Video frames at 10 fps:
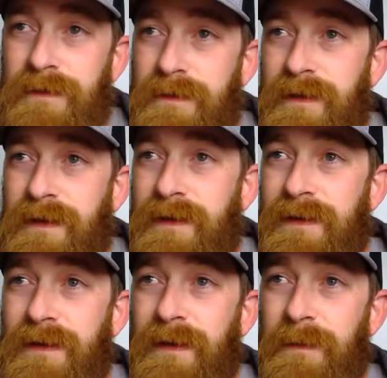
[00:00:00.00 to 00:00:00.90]
And
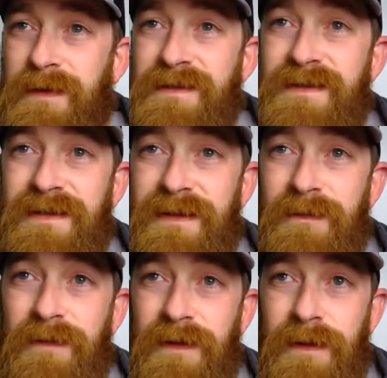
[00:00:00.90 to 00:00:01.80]
I'm gonna see if
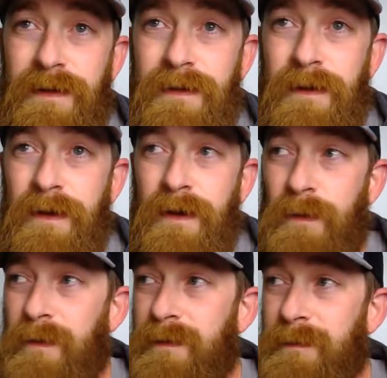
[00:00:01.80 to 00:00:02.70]
he
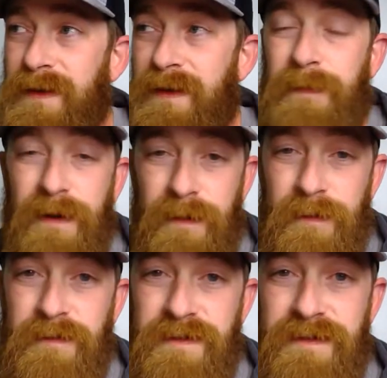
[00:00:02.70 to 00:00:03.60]
wouldn't be
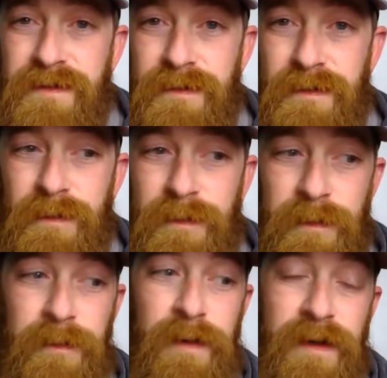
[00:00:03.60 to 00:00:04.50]
opposed to
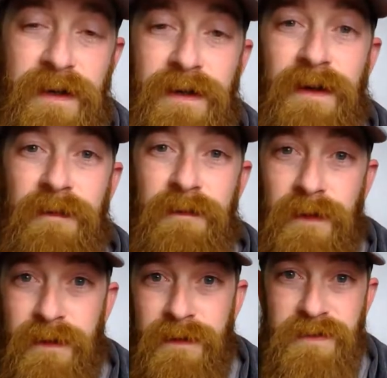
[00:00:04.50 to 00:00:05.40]
bringing a
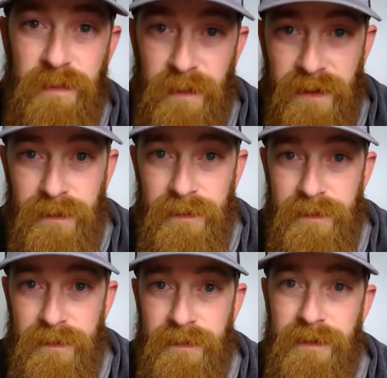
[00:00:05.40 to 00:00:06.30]
friend as well.
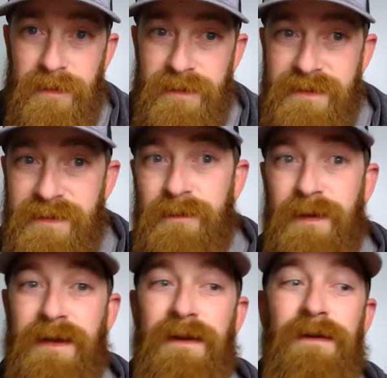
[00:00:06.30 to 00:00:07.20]
See if we can
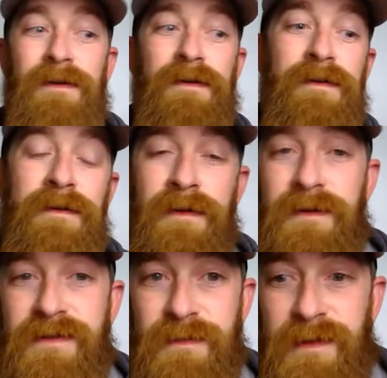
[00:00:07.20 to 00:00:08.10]
get on
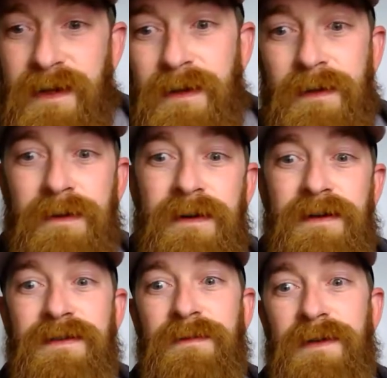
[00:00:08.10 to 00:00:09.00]
some deer and
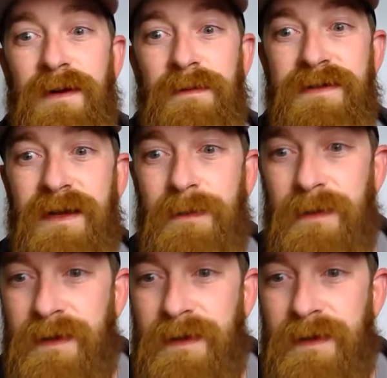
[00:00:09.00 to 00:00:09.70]
some yotes that